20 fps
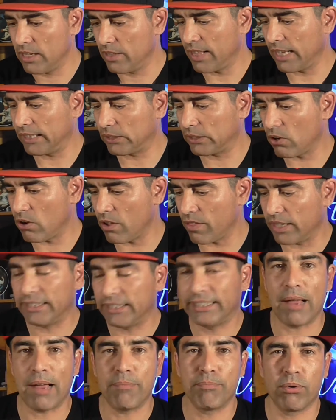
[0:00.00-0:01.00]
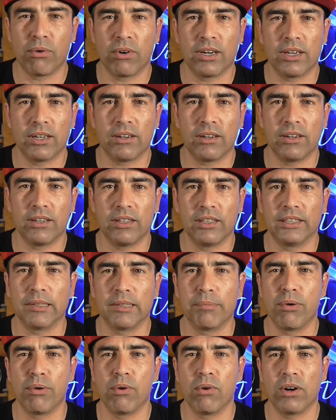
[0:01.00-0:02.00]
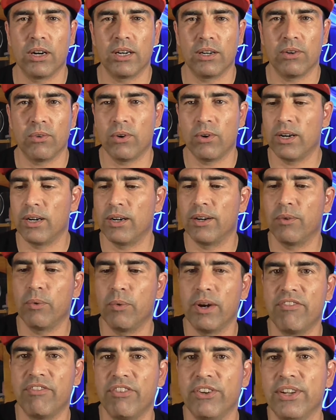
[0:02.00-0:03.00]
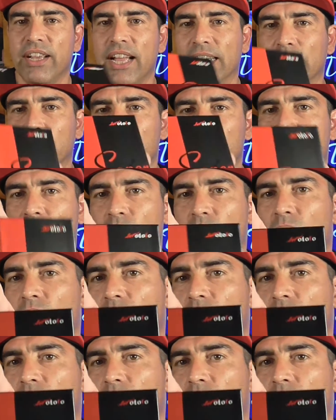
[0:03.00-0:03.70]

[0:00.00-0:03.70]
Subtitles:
That's called a Sapor or whatever you guys want to